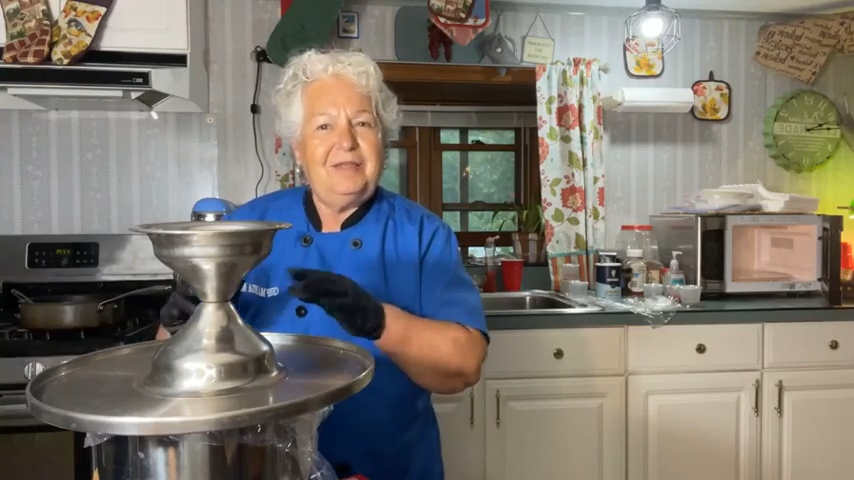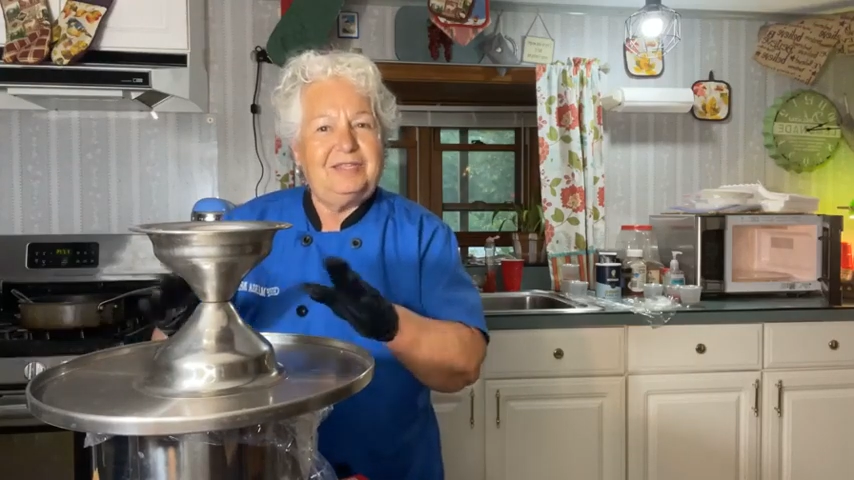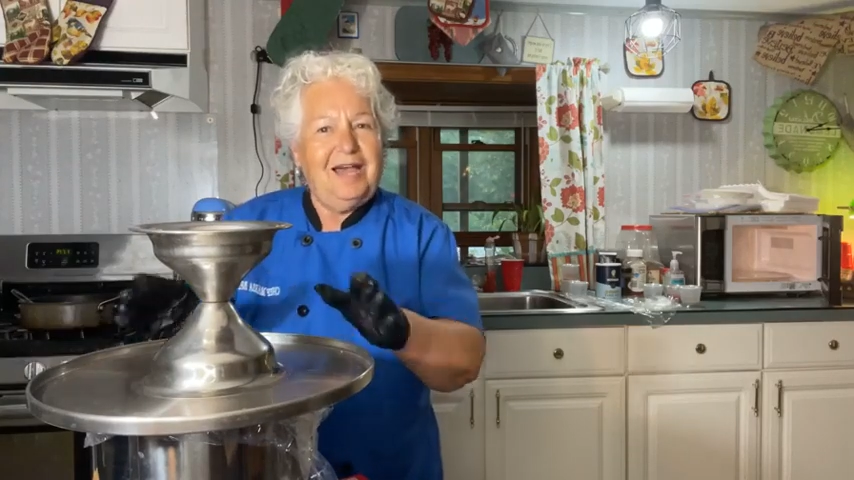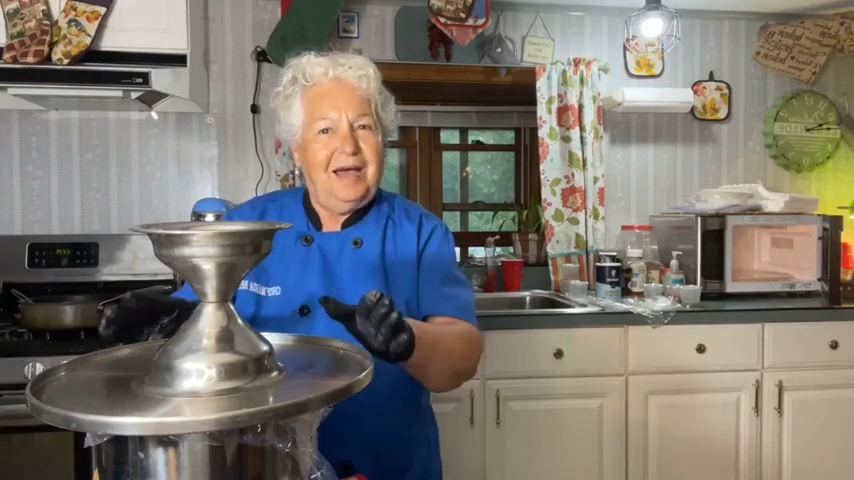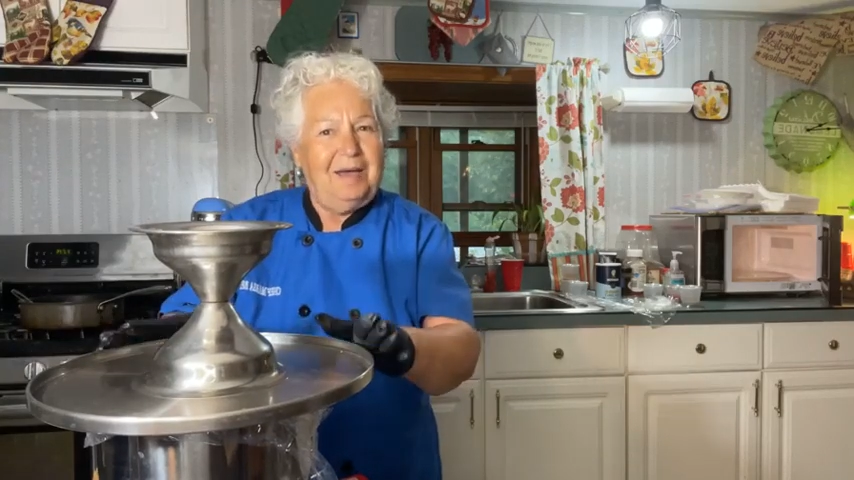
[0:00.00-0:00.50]

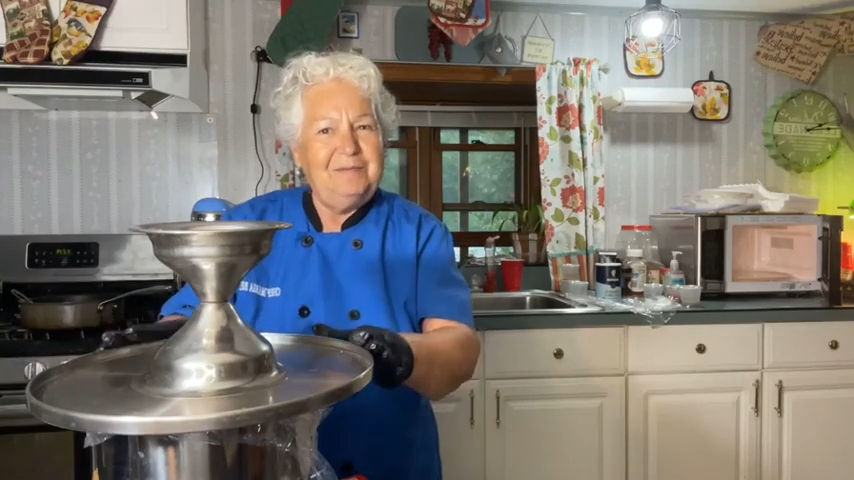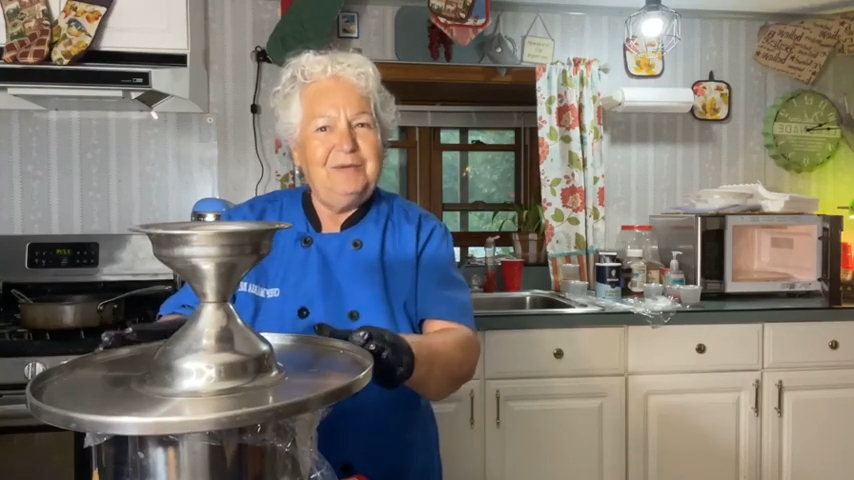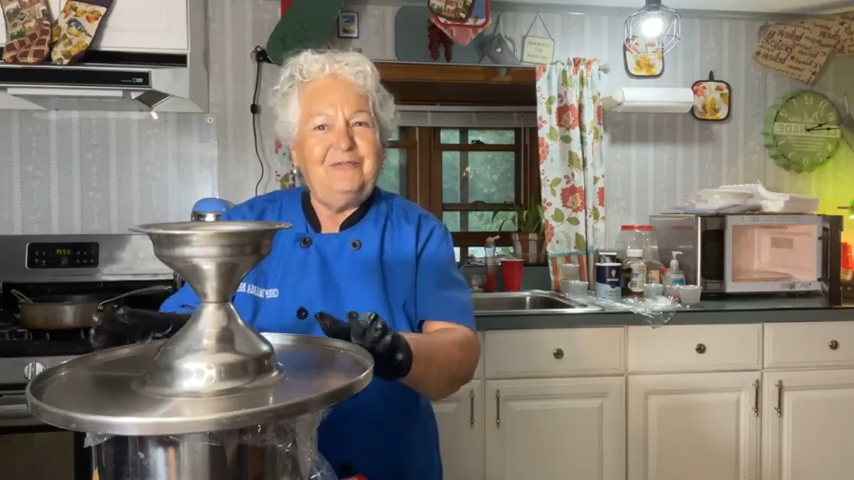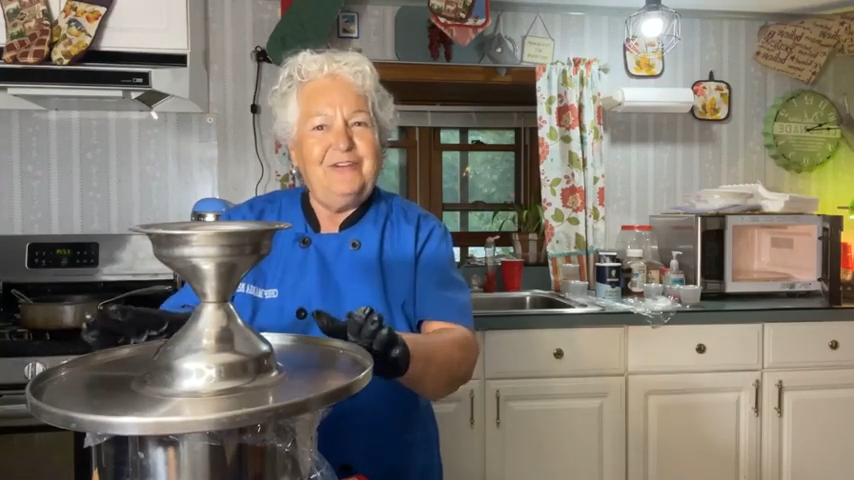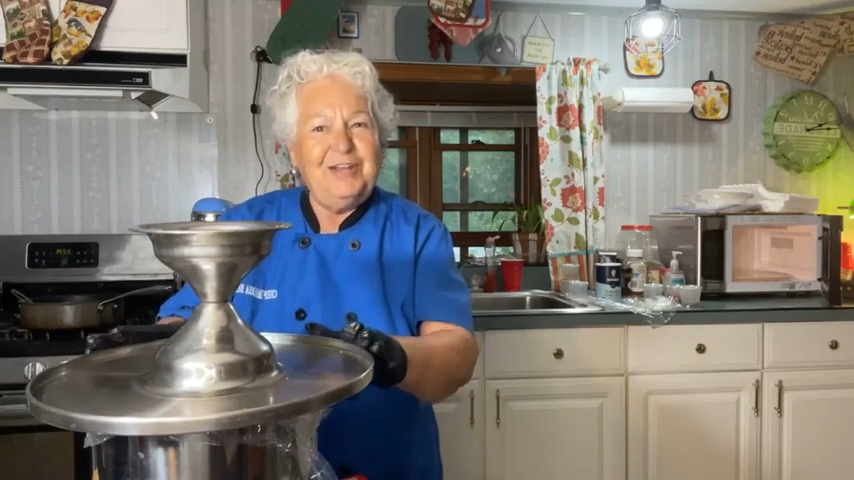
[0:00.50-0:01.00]
the
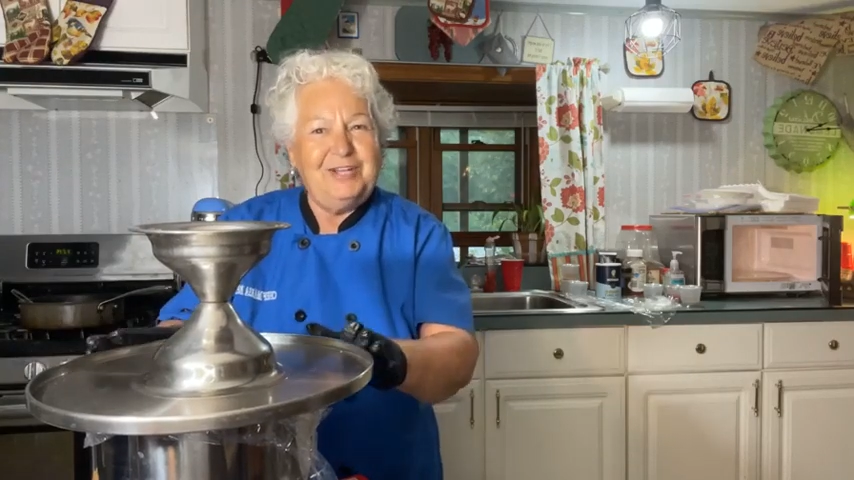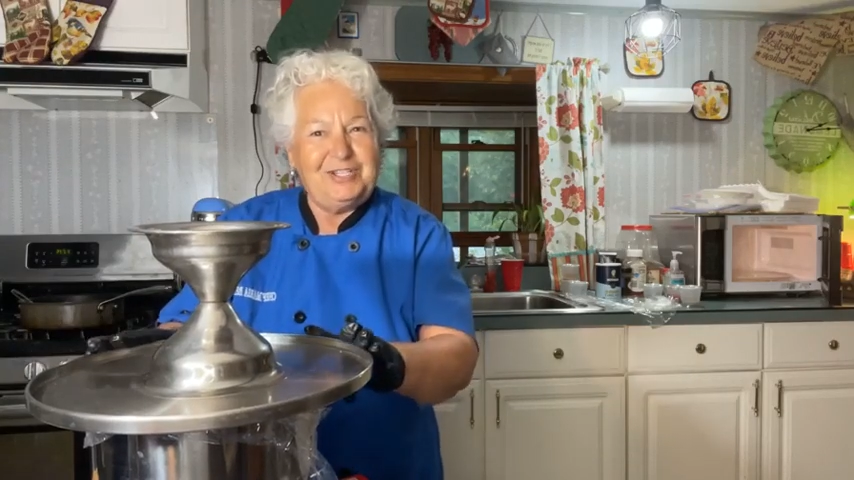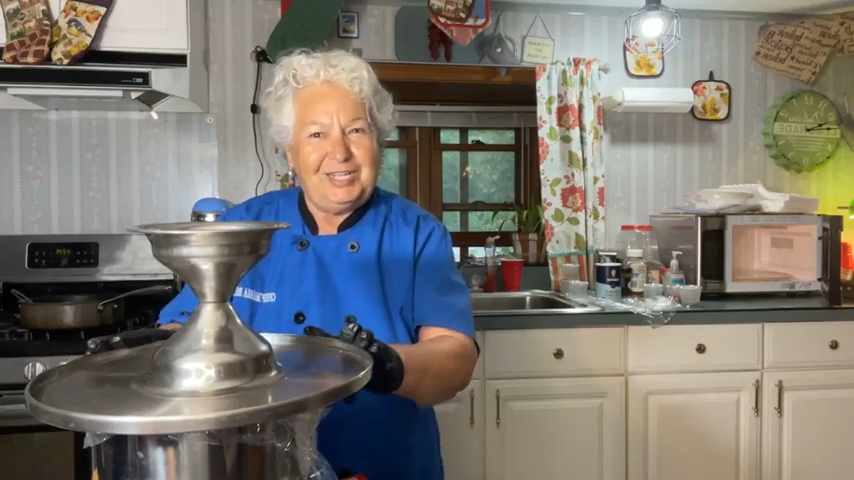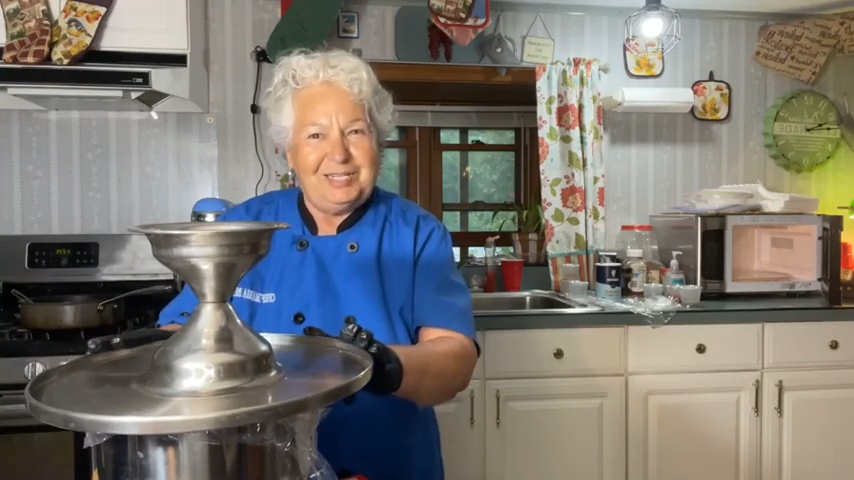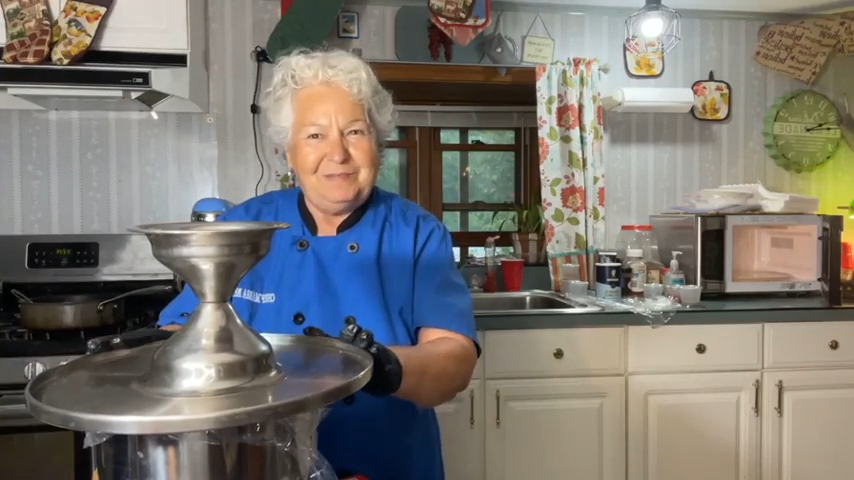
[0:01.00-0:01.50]
time you
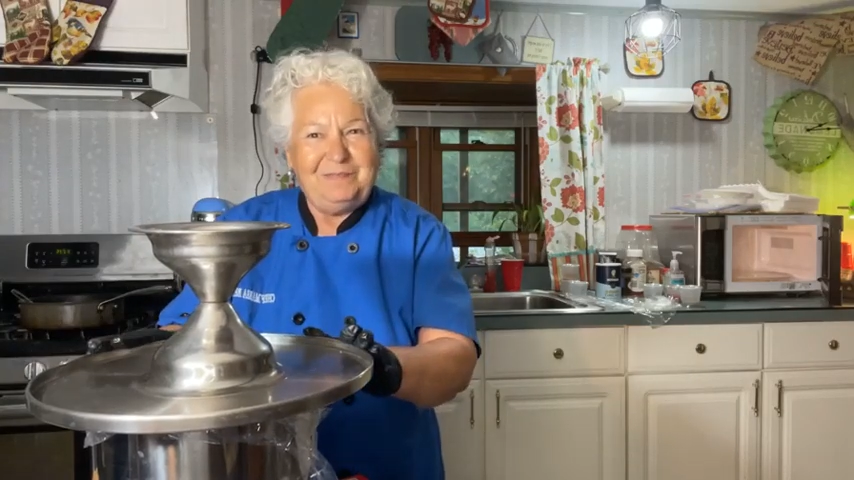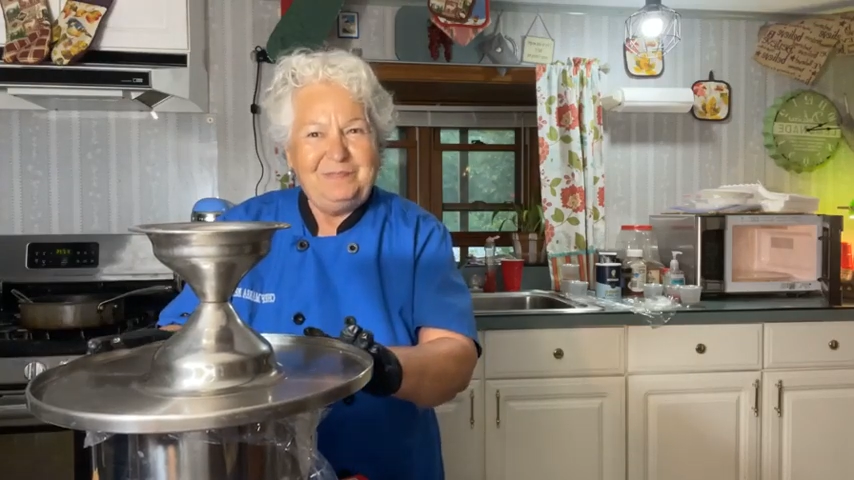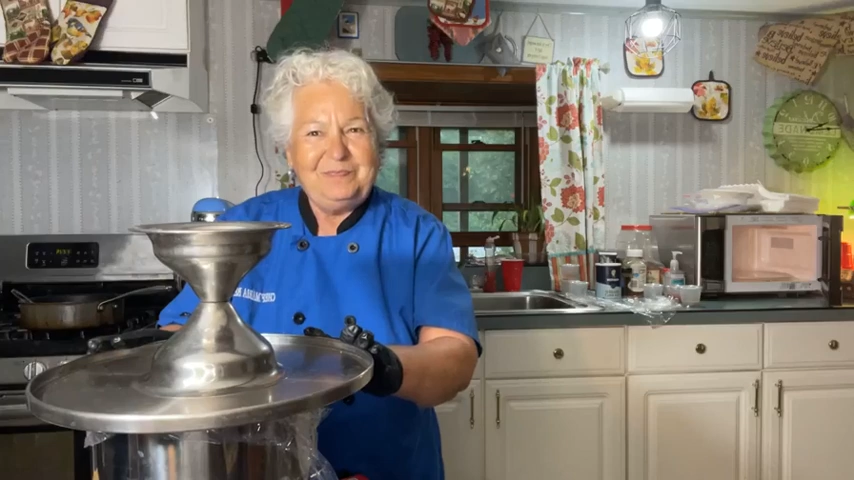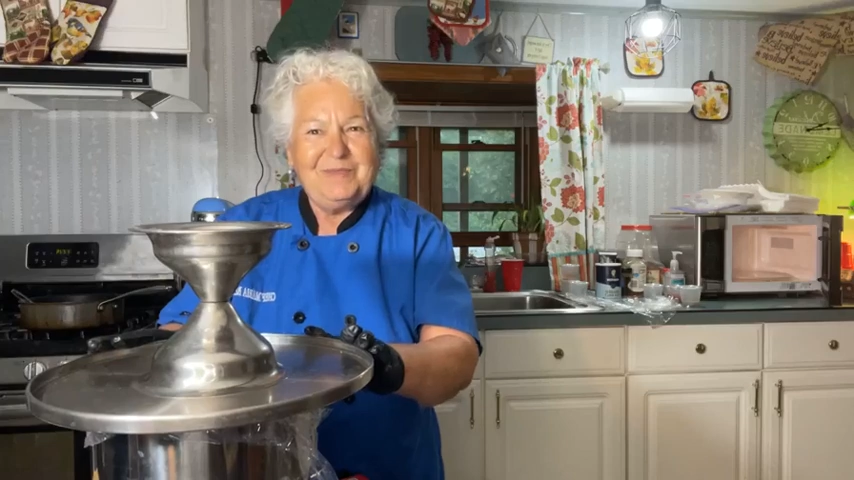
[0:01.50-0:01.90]
finished it,